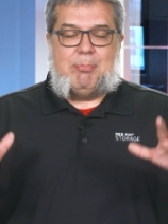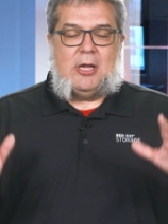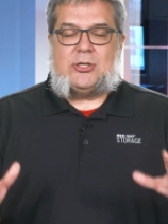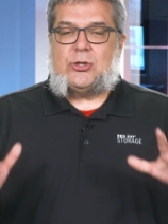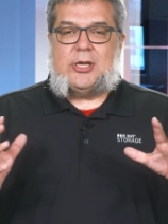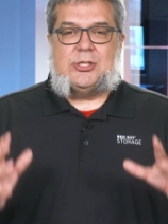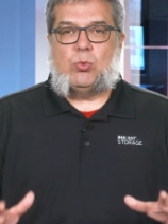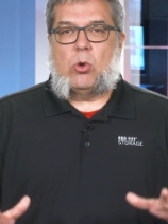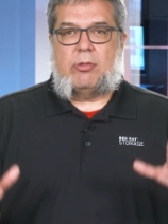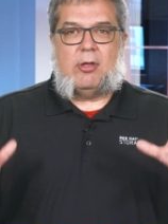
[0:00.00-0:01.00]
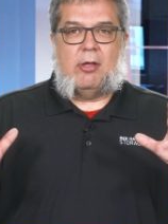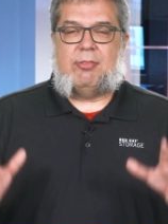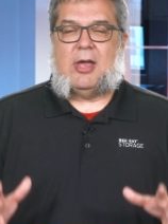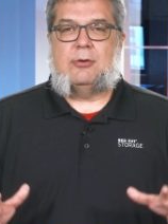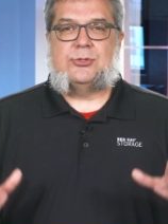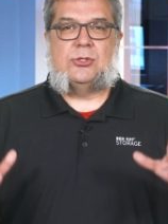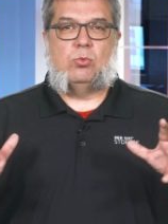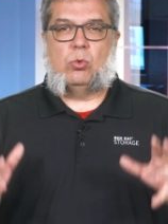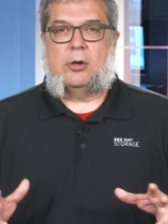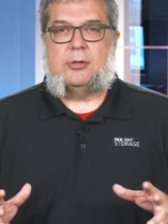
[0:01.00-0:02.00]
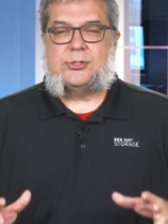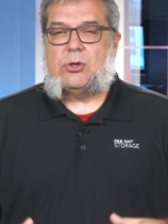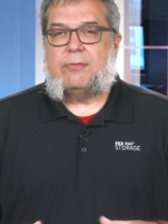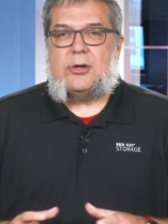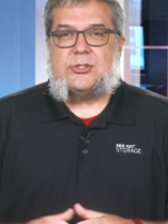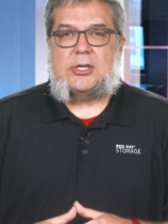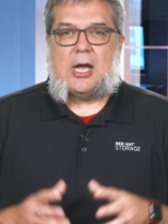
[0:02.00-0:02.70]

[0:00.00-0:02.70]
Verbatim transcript: A picture is worth a thousand words. So if there's a